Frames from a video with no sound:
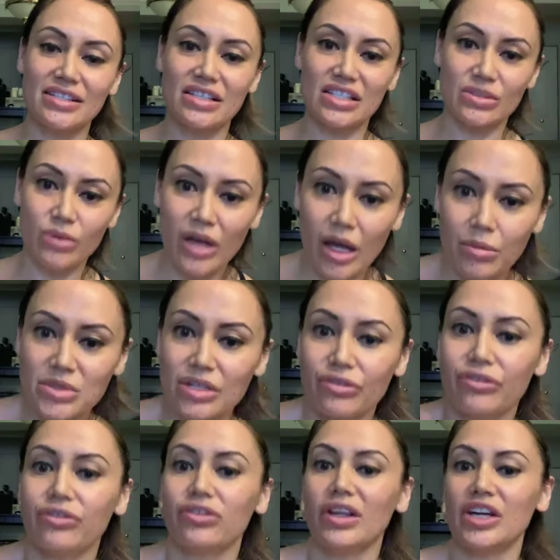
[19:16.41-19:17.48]
this will help to
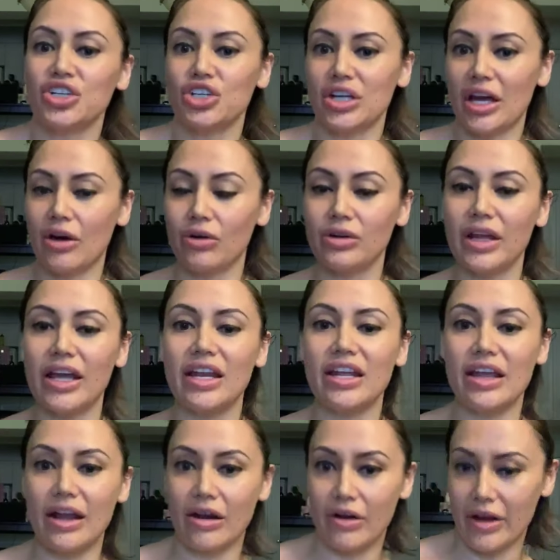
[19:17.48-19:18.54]
flush out any
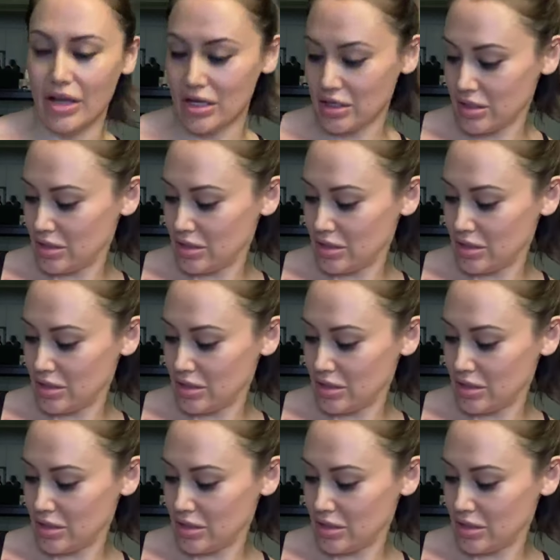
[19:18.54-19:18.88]
area.